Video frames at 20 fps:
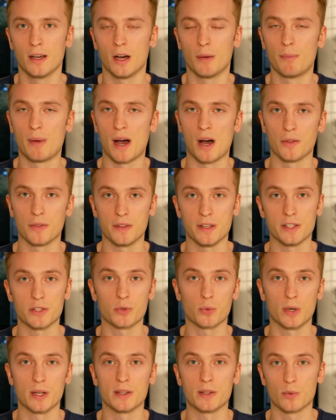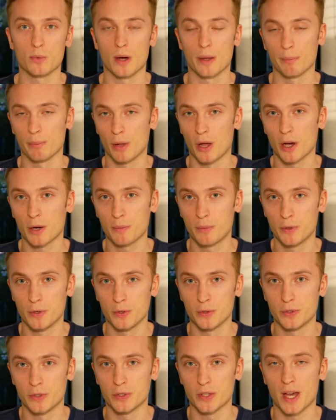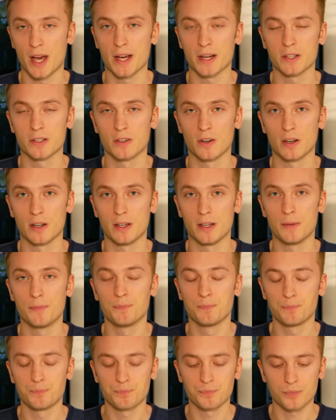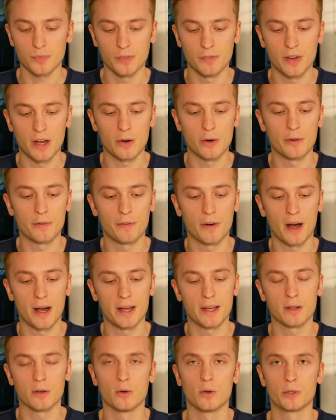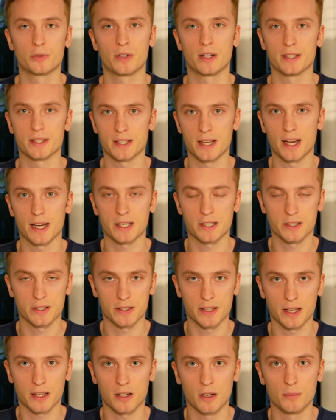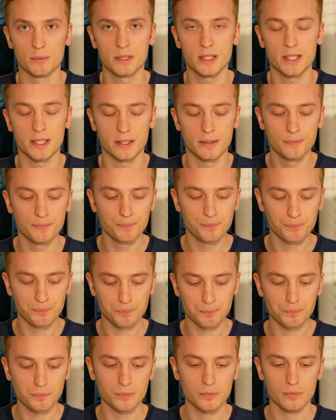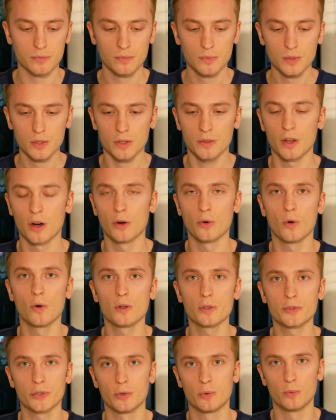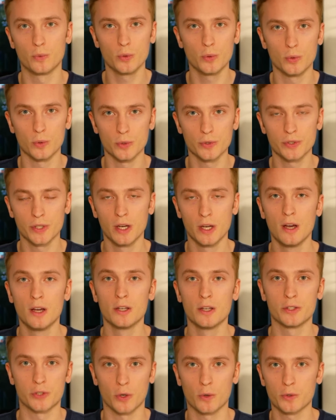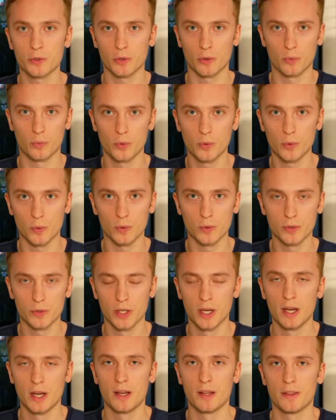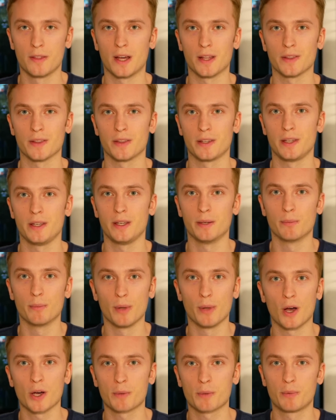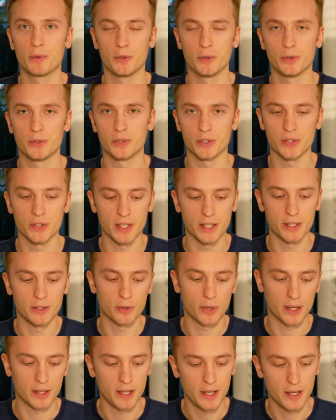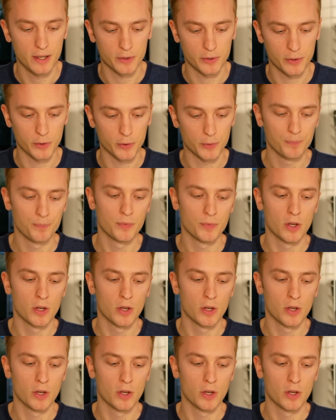about these 21 block producers actually verifying all transactions that comes in. There are also rules, social rules, that the block producers need to adhere to.